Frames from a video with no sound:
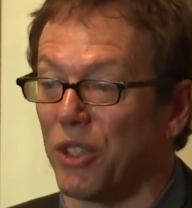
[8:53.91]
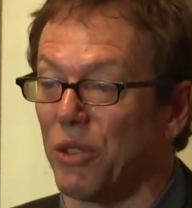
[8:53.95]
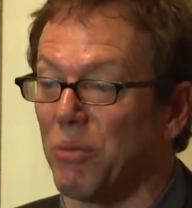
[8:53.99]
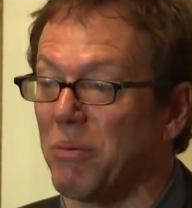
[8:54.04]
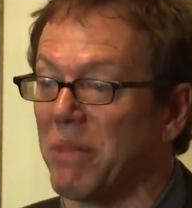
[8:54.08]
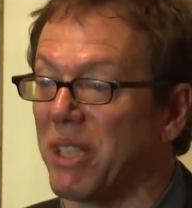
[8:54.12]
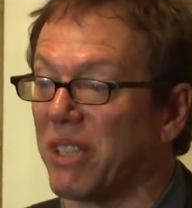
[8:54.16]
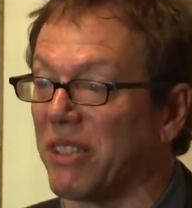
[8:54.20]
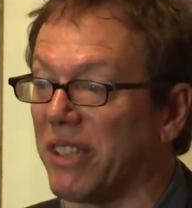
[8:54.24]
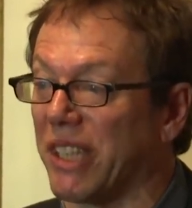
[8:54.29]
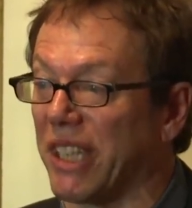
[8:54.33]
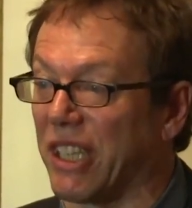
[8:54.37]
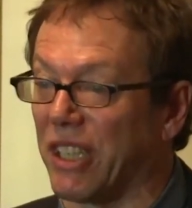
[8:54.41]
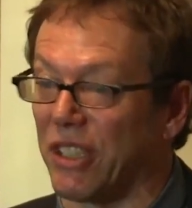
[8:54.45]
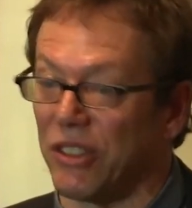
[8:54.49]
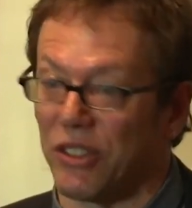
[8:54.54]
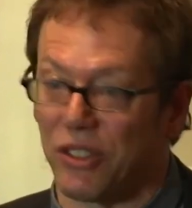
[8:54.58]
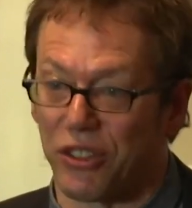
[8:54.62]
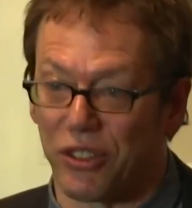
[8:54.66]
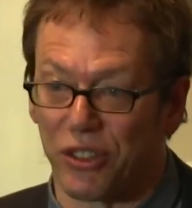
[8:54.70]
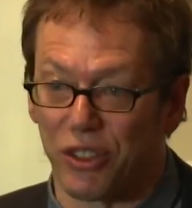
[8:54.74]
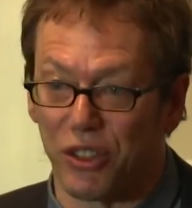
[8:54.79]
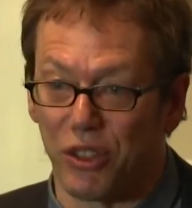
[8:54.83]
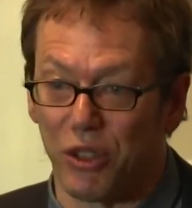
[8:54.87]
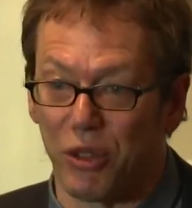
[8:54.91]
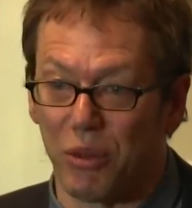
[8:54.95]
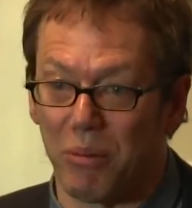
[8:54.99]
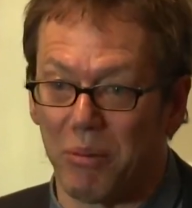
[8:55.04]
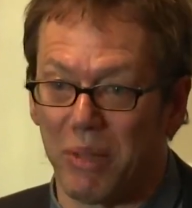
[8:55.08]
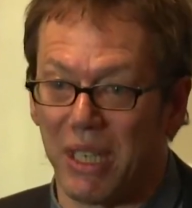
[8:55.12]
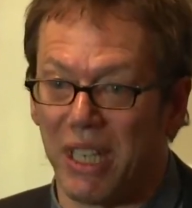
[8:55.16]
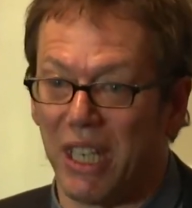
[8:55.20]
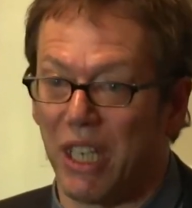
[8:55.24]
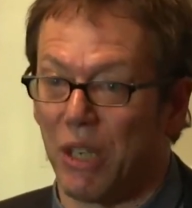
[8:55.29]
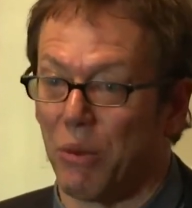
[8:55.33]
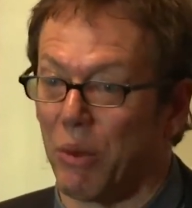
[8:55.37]
who merely
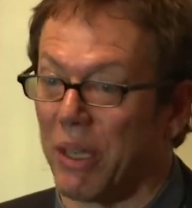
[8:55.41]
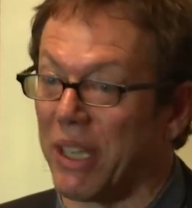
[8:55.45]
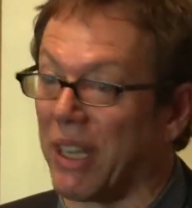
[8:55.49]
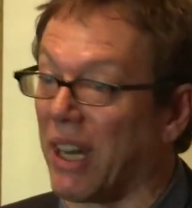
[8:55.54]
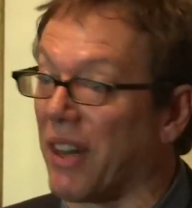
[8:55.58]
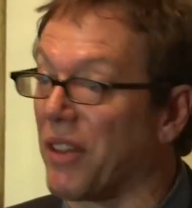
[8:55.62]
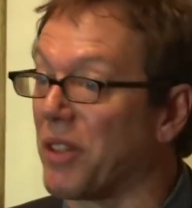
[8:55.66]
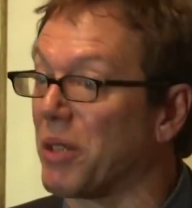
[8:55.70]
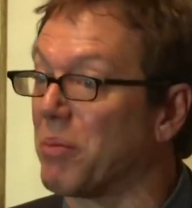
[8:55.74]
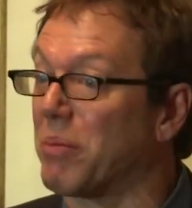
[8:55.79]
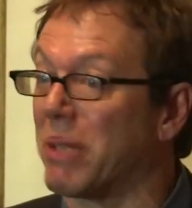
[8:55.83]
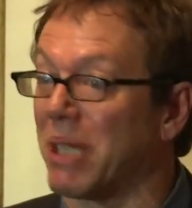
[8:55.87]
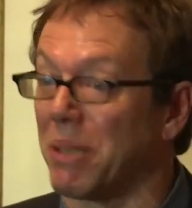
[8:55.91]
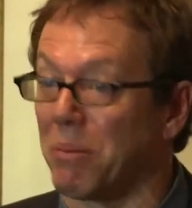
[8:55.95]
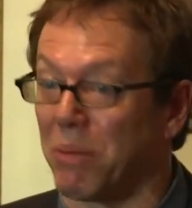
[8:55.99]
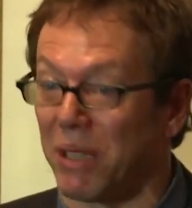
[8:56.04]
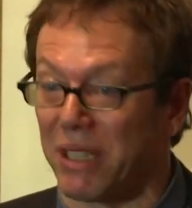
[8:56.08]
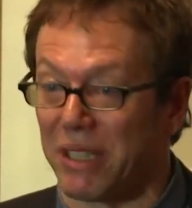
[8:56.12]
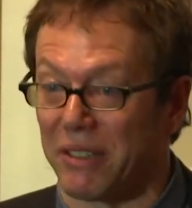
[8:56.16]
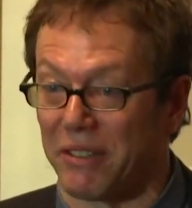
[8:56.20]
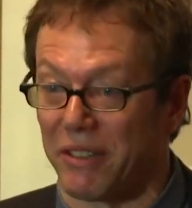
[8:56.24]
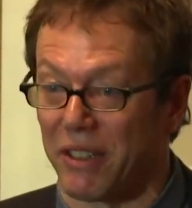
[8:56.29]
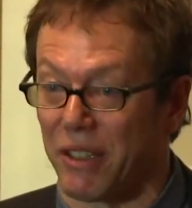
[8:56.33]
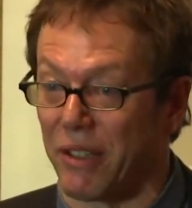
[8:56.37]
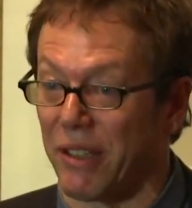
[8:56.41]
consume what other people